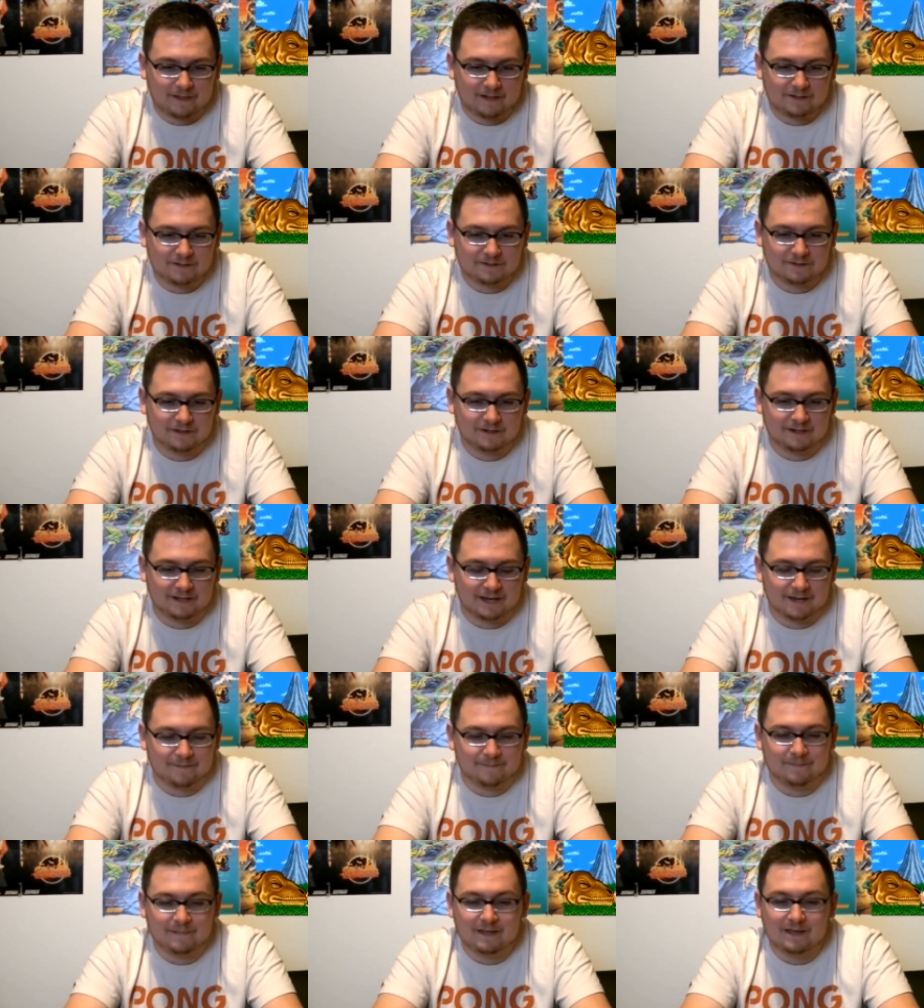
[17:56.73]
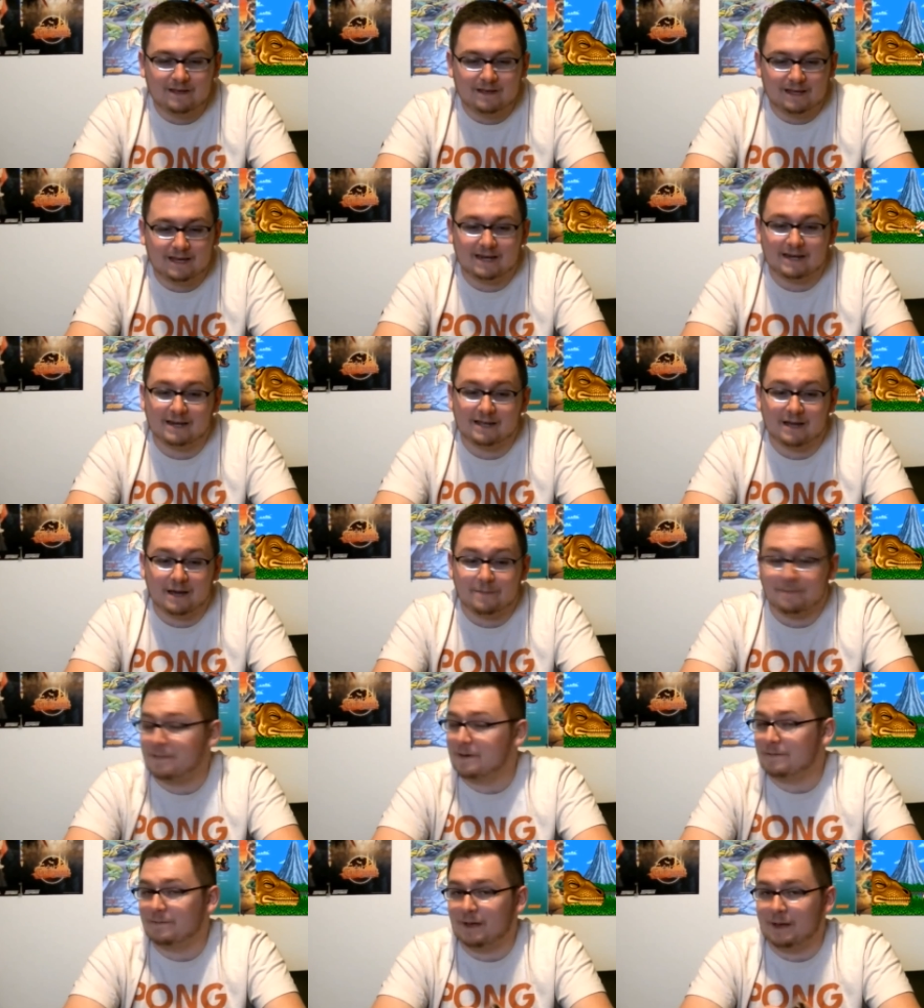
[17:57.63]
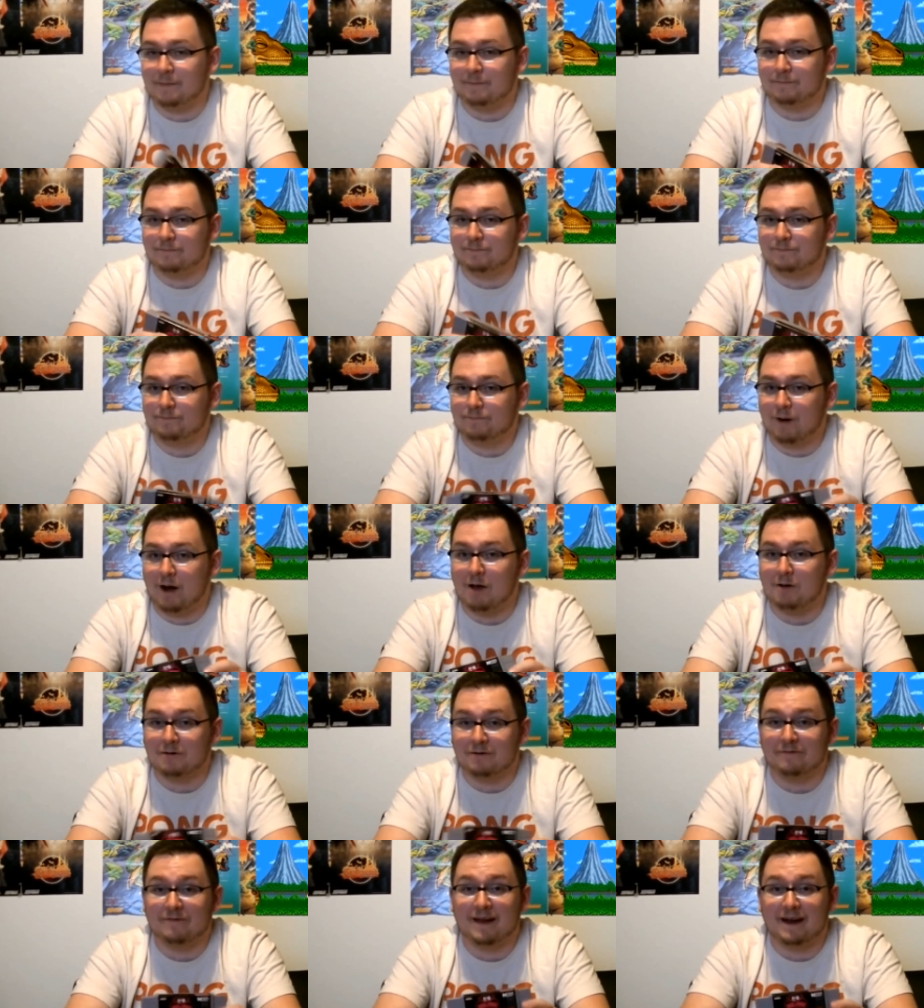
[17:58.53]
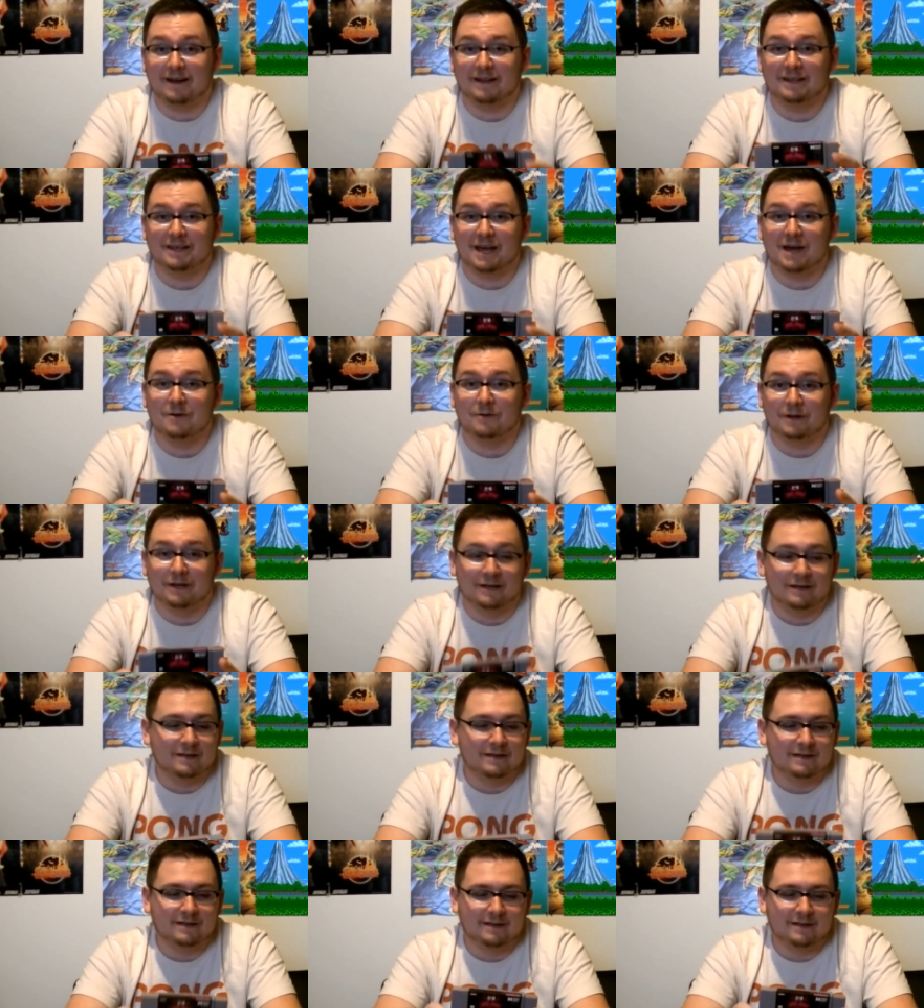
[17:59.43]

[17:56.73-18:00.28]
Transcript: It's a good game, and um, I'm proud to finally own it.